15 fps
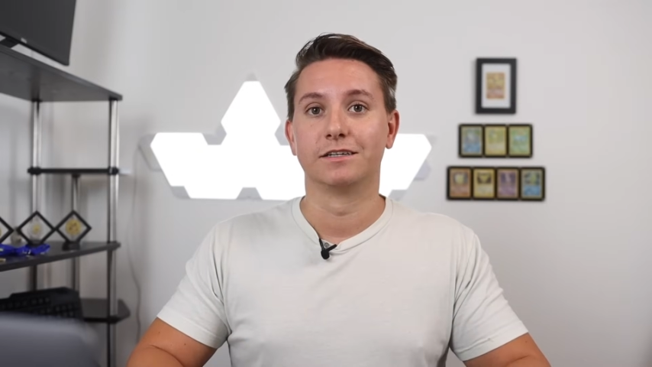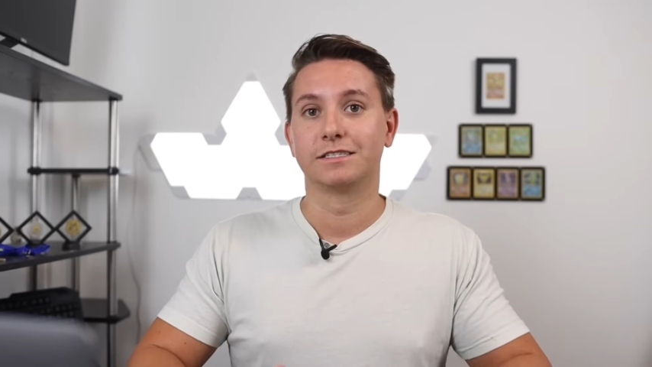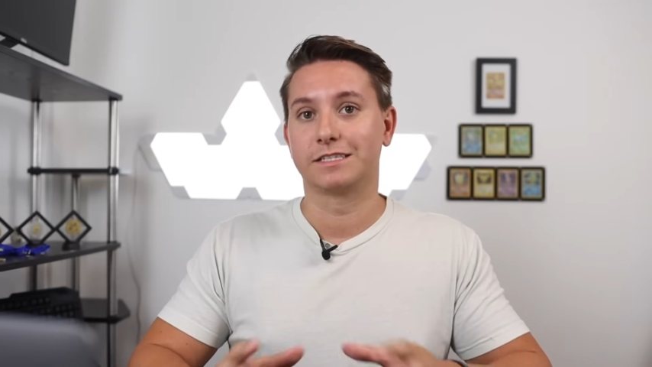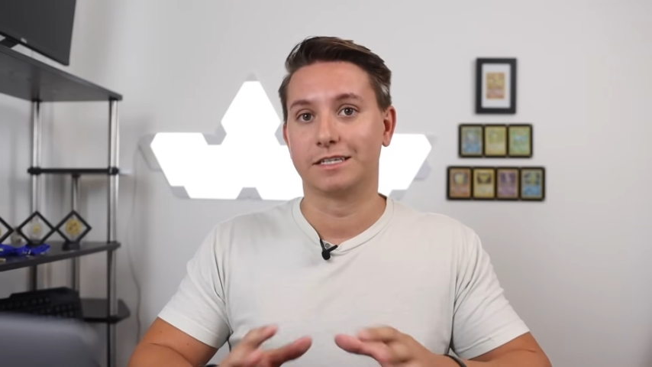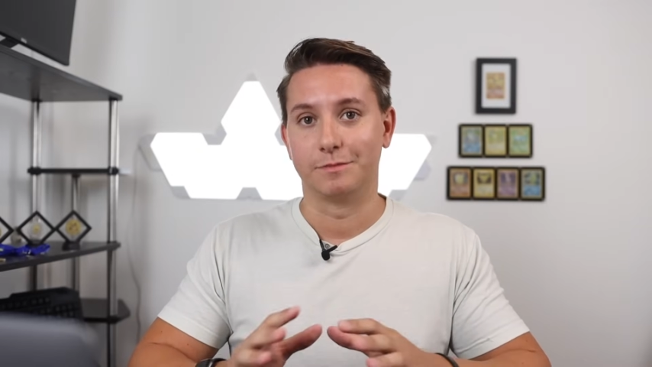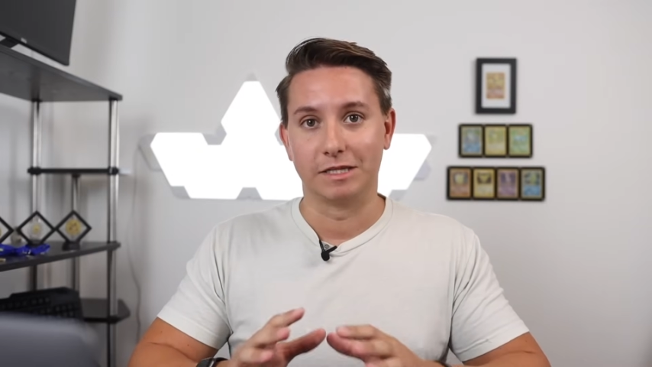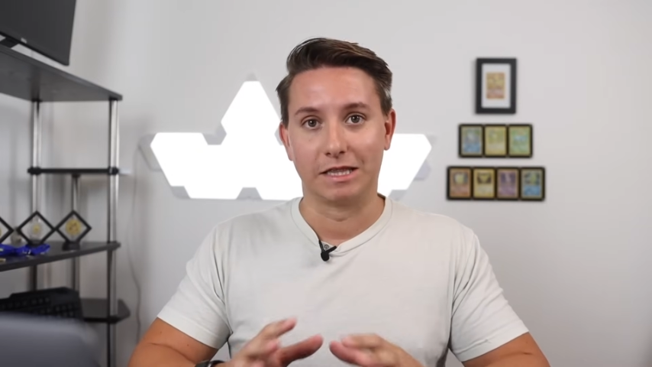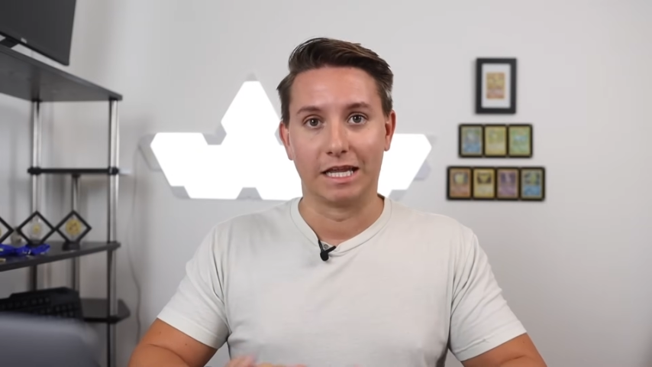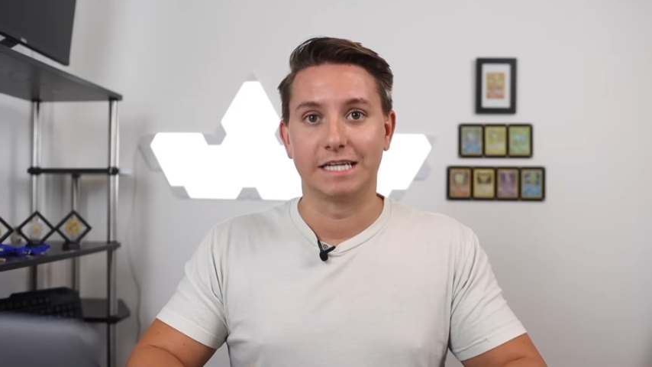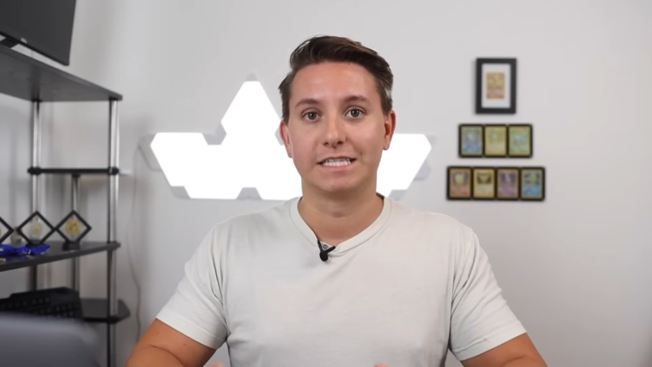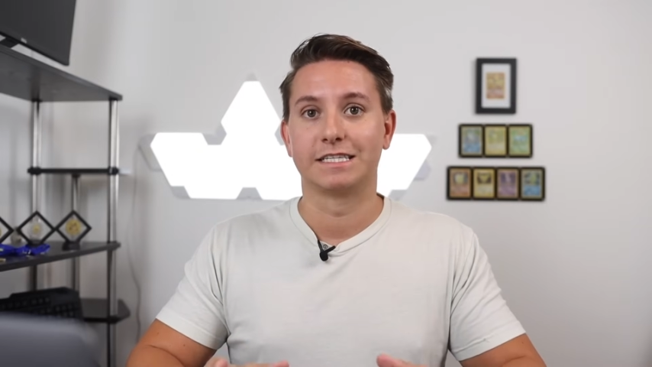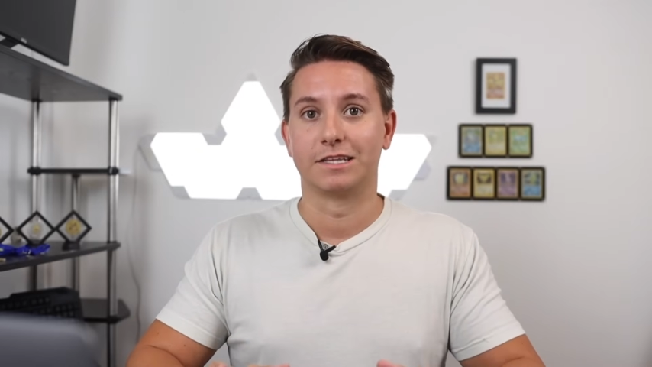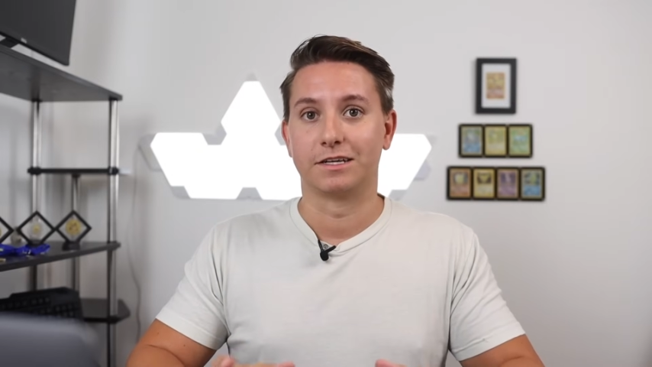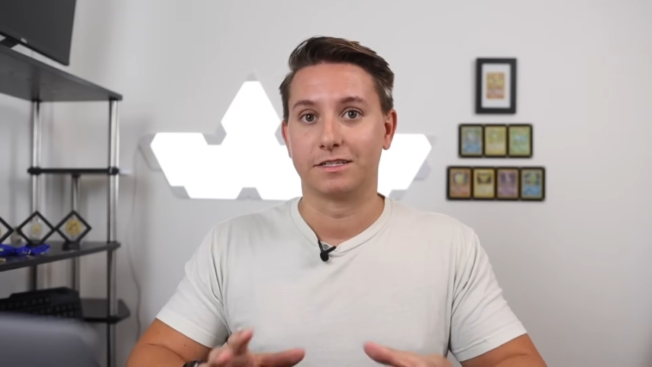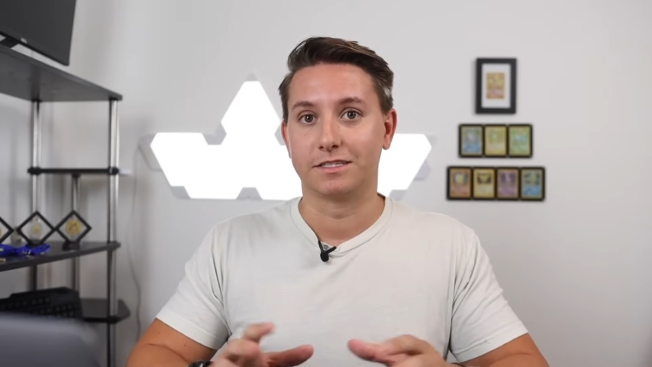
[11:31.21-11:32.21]
It's gonna be
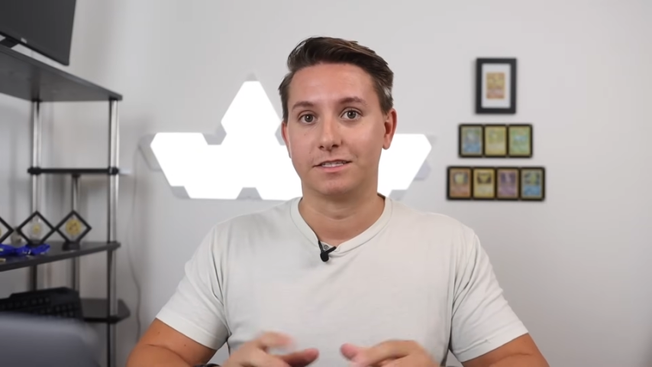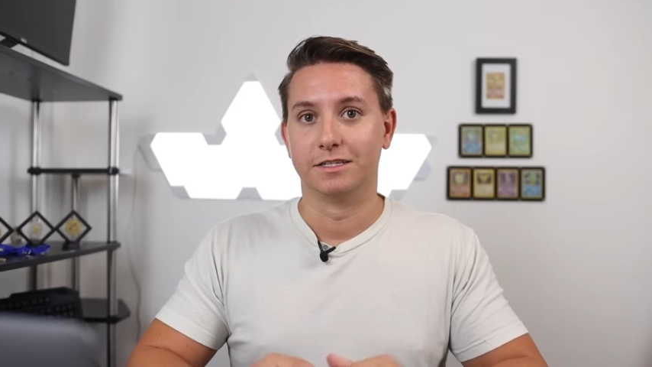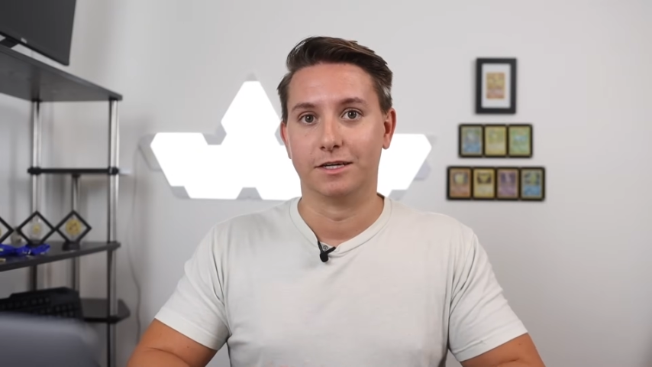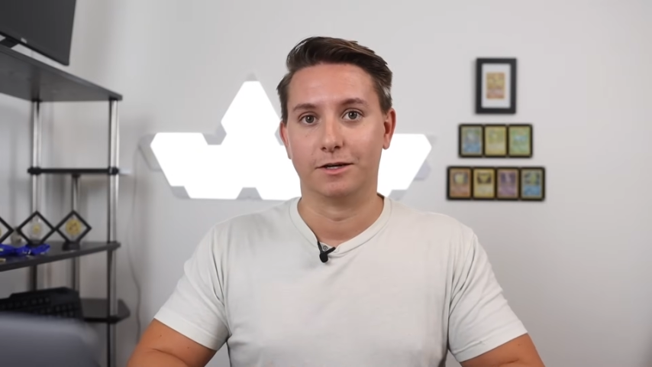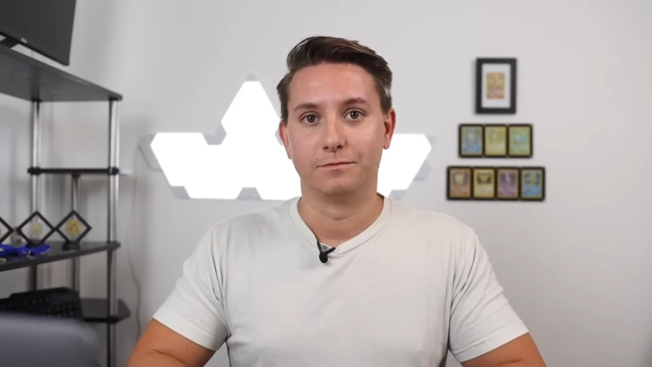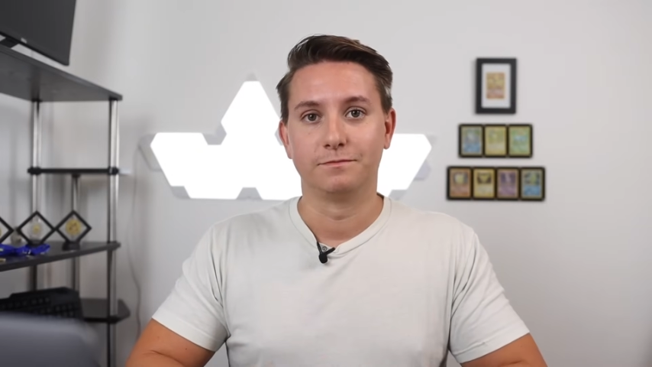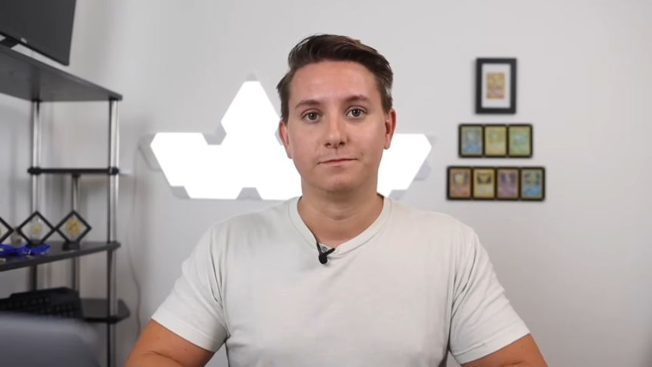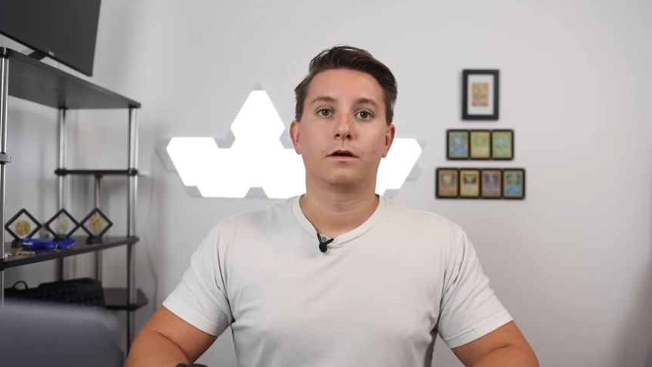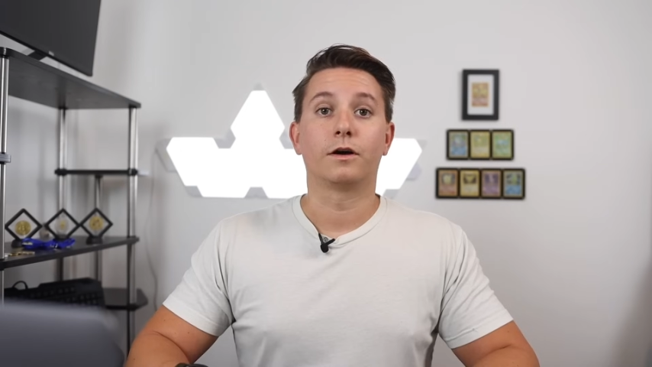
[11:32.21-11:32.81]
less things to do.